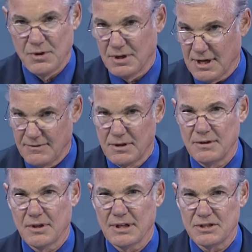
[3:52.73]
The governor
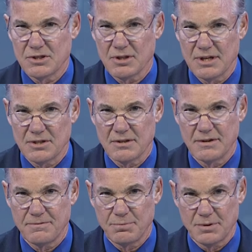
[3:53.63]
and the legislature
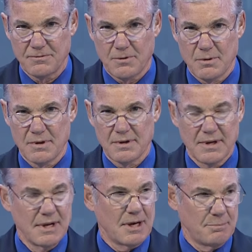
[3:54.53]
have put forward
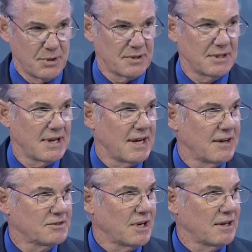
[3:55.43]
$1.5 billion
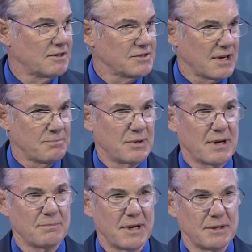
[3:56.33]
that I put
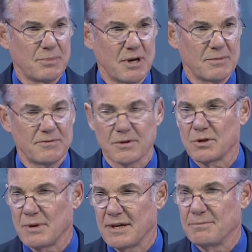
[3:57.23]
out in my department for
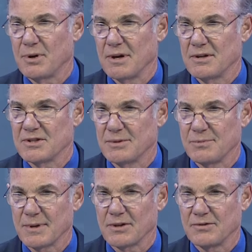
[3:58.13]
creative
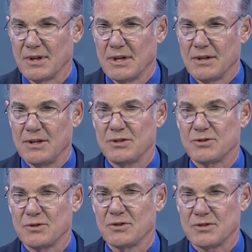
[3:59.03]
partnerships, because these
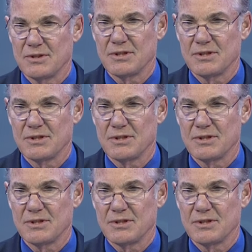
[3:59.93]
students